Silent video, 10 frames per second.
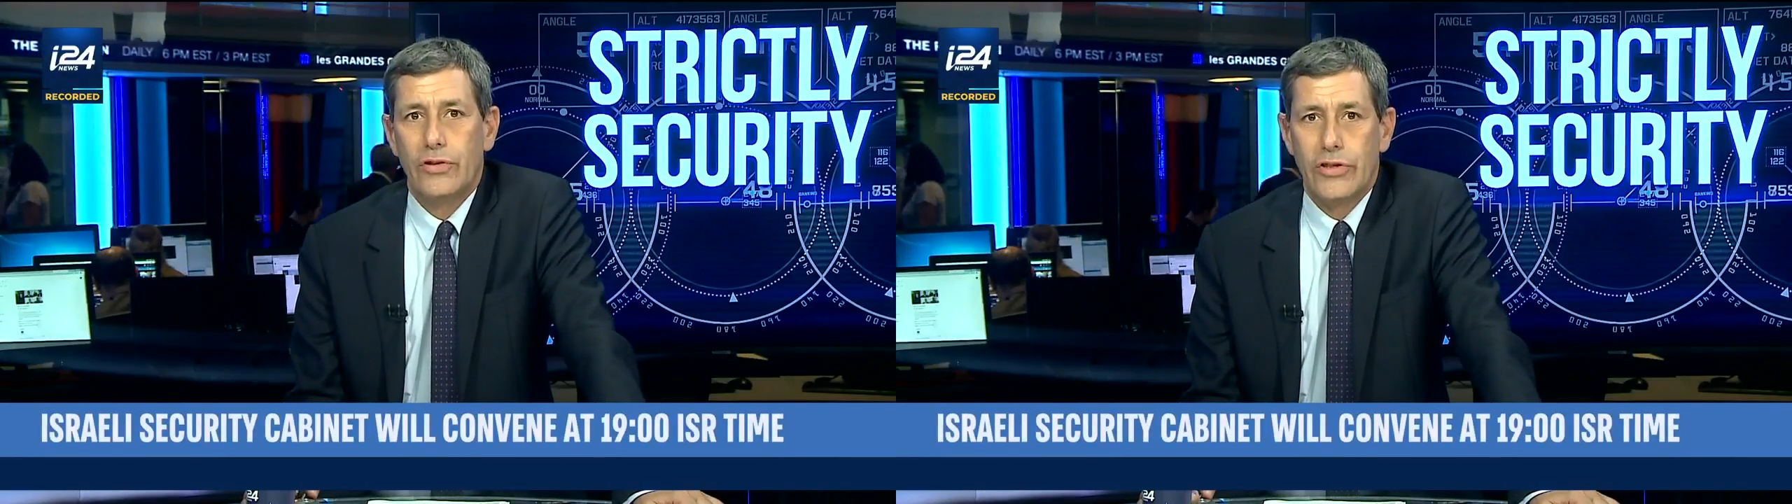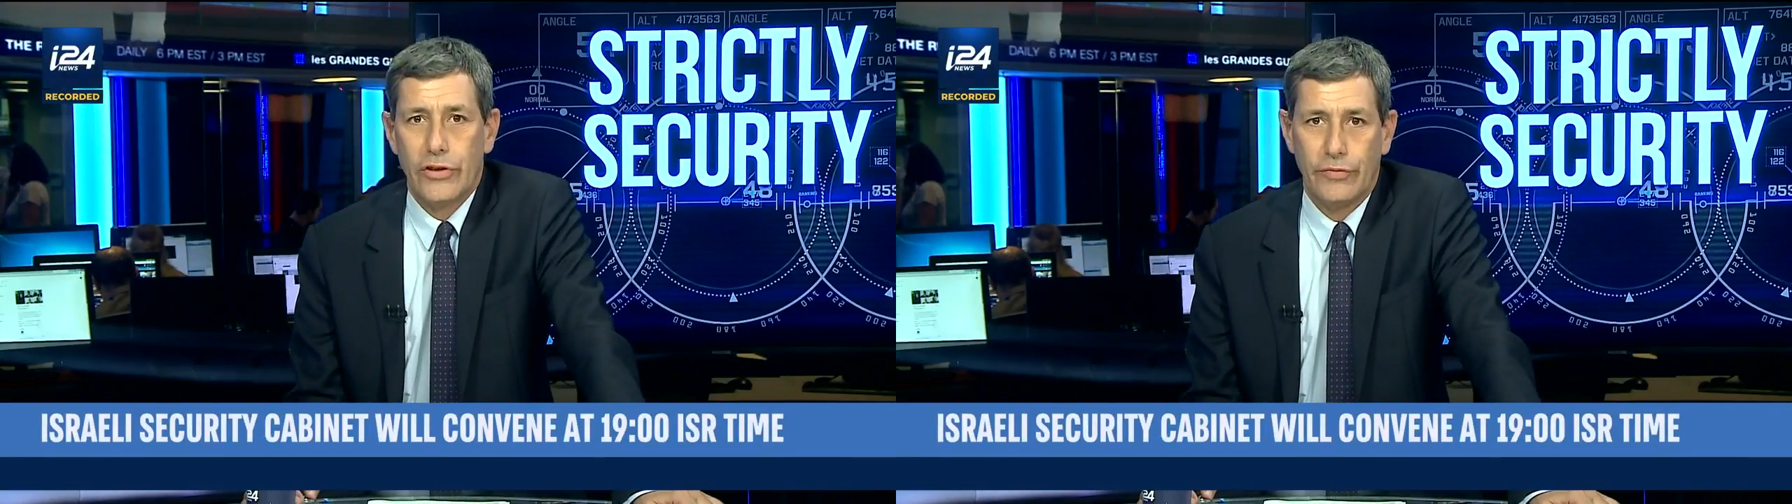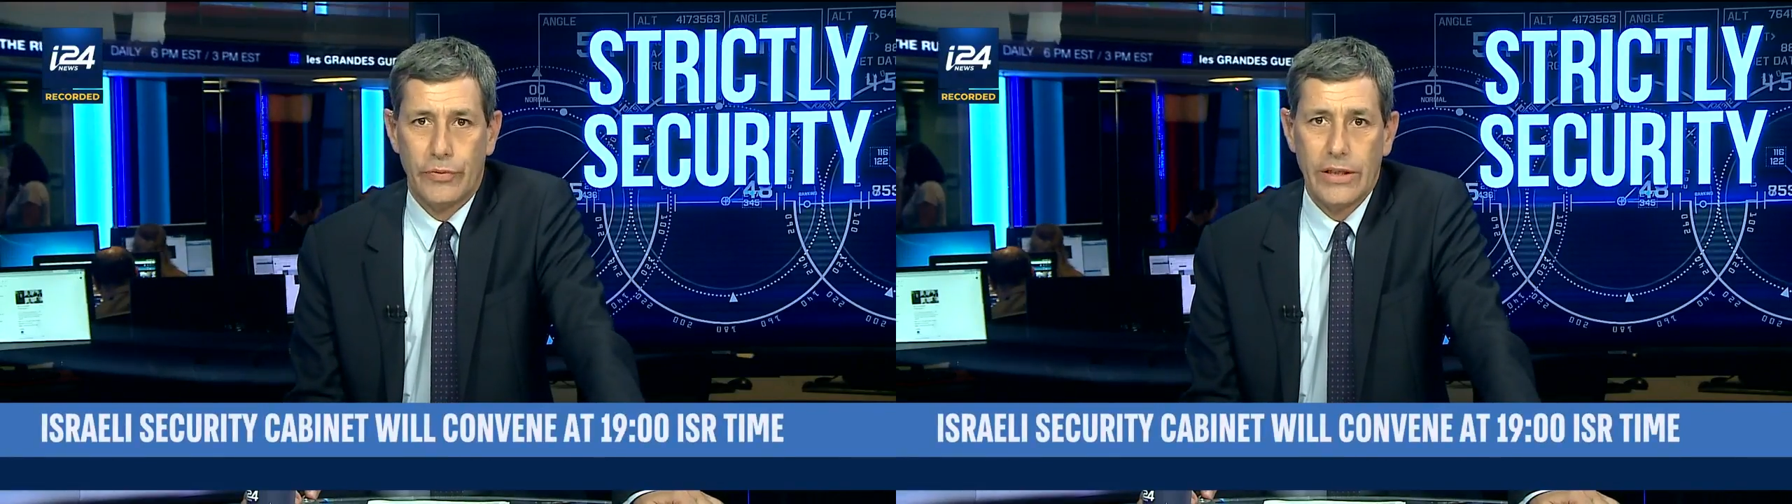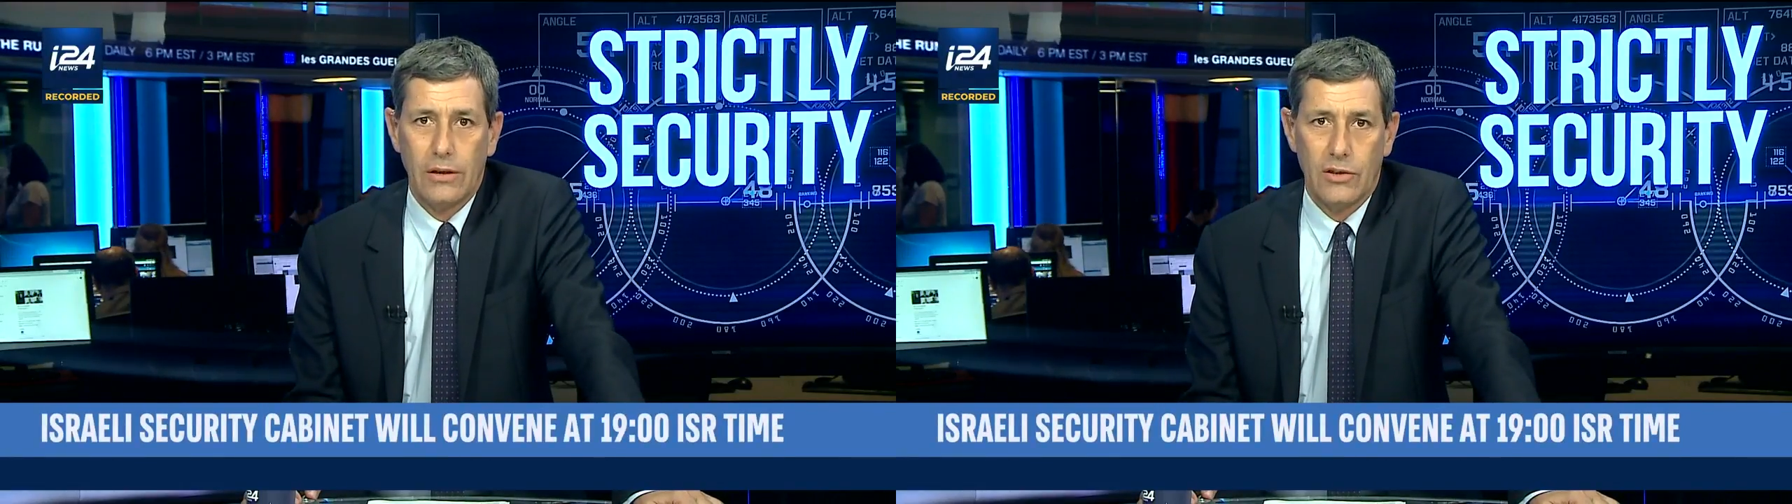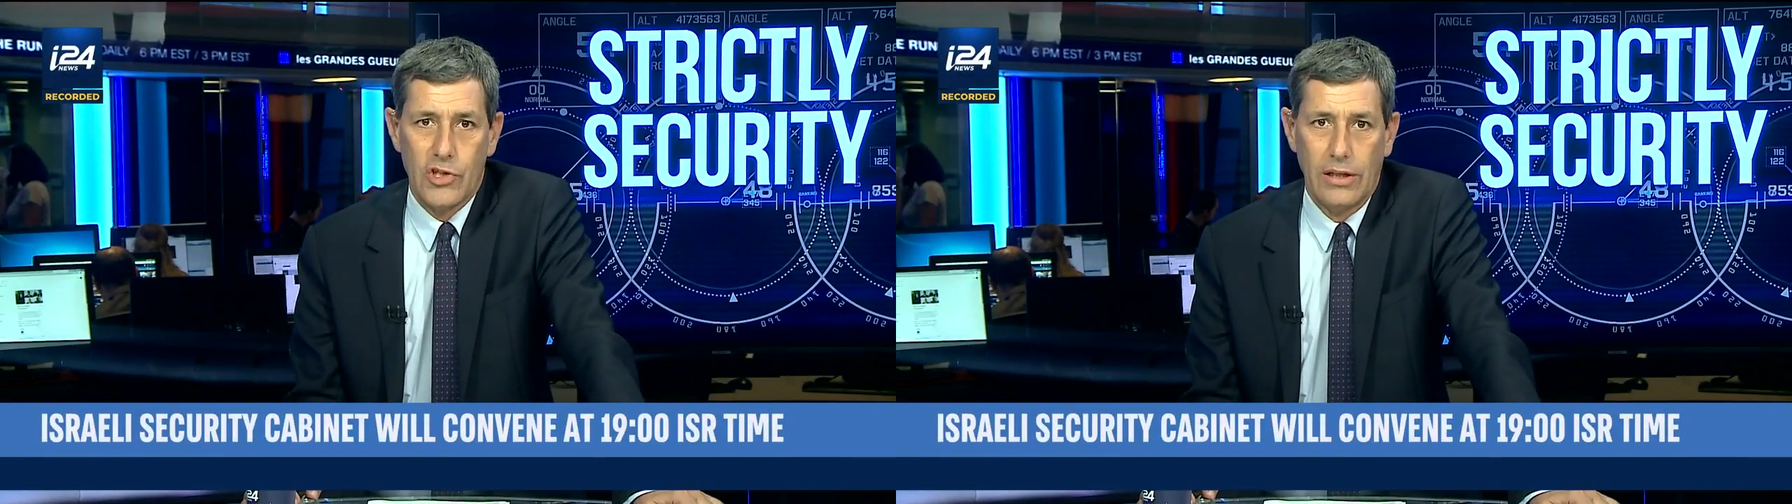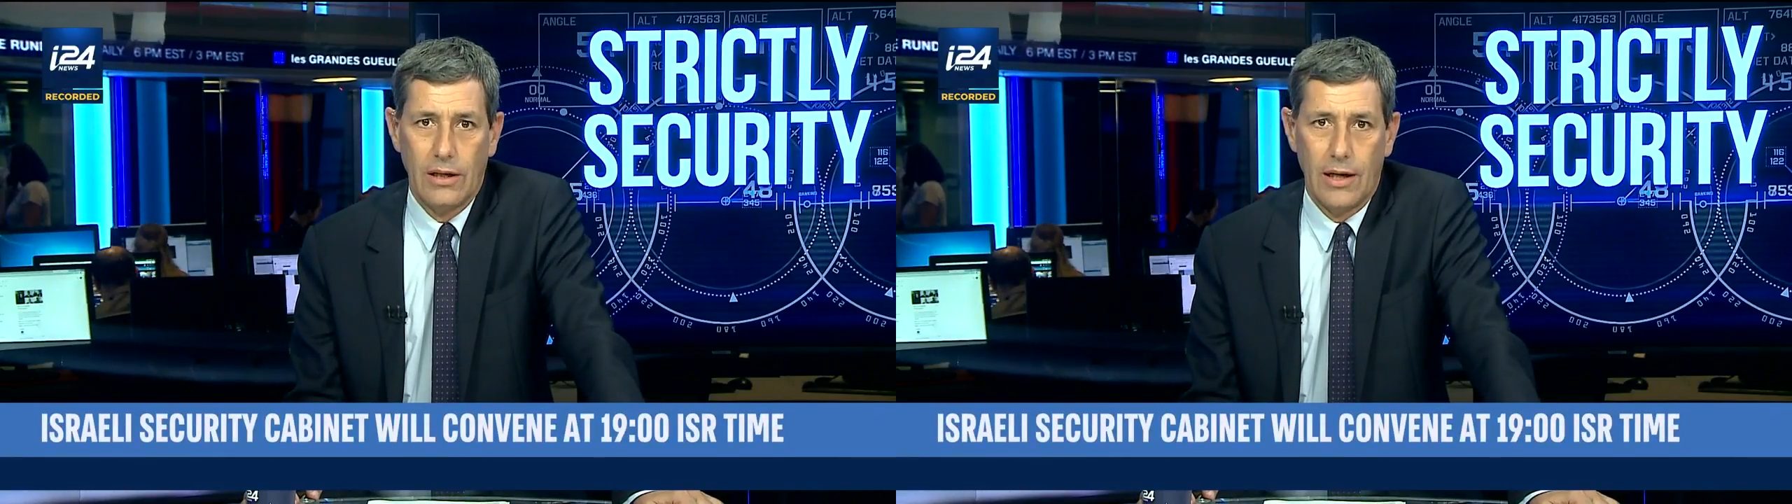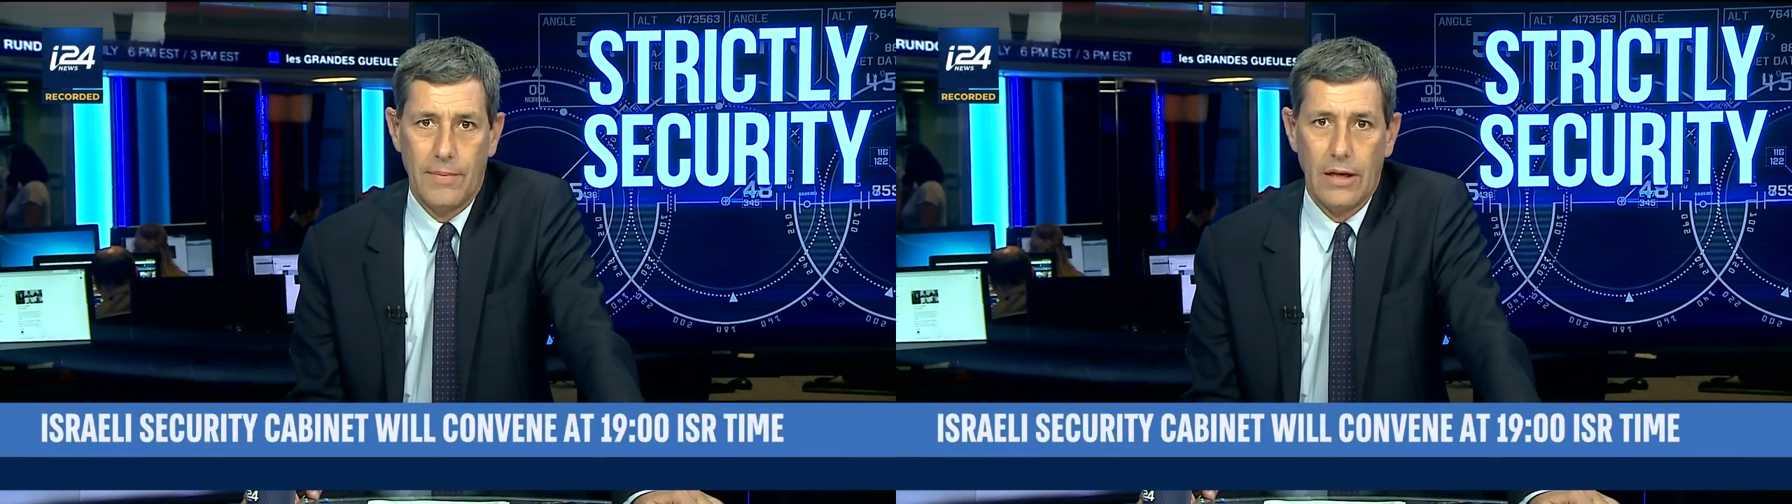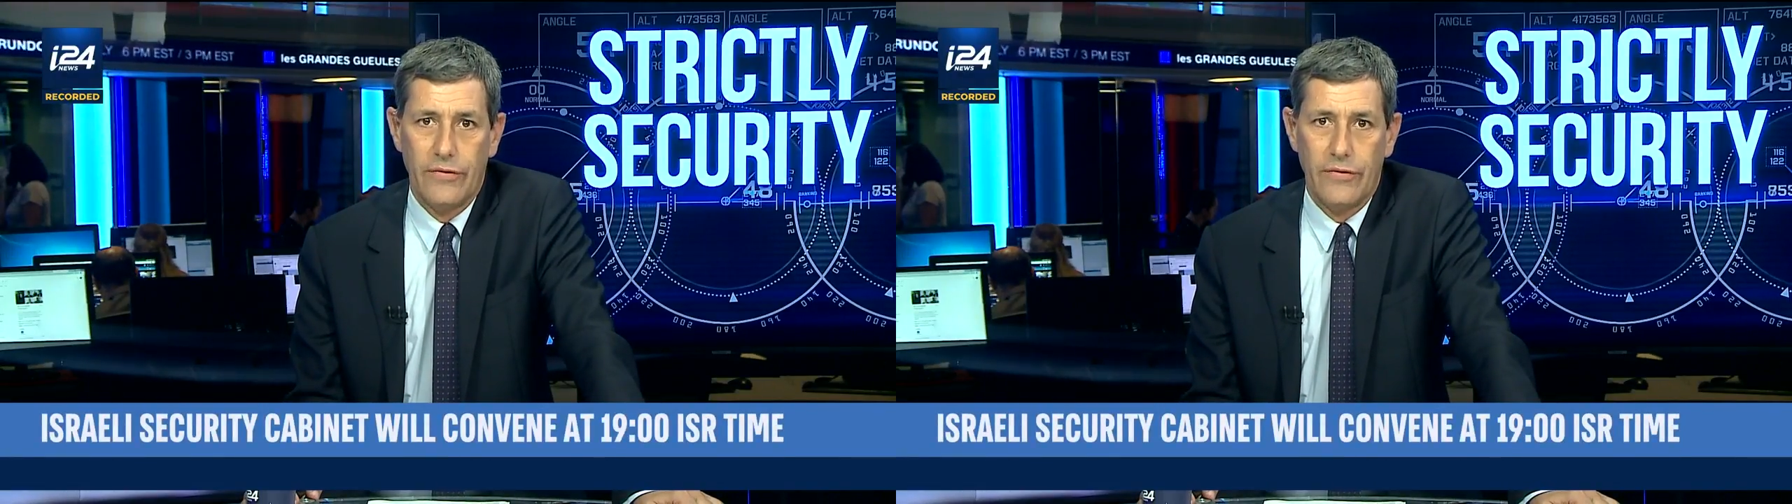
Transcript: F Reserve Brigadier General Amir